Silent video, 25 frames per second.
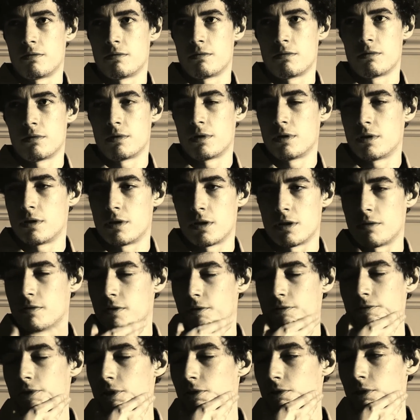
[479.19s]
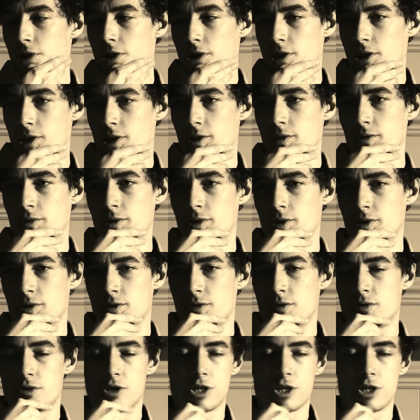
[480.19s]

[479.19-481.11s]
could certainly figure out what you need to ask by